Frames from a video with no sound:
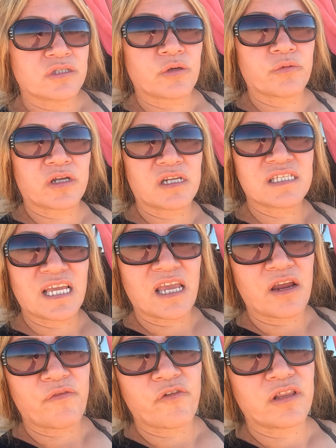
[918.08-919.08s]
So we're gonna stay
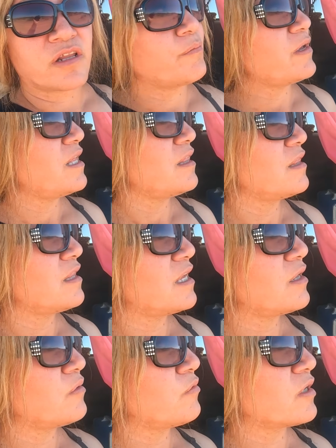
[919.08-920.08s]
here for a little bit and
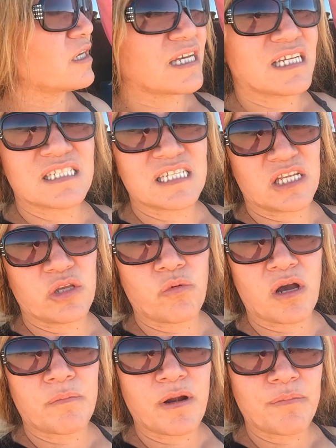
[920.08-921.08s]
then we're gonna continue
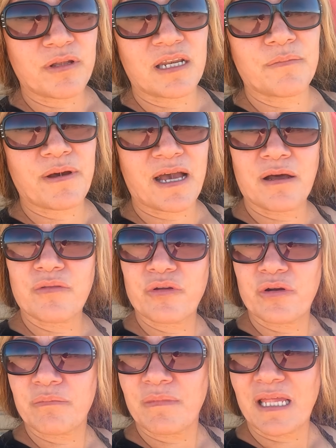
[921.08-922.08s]
on probably in about 30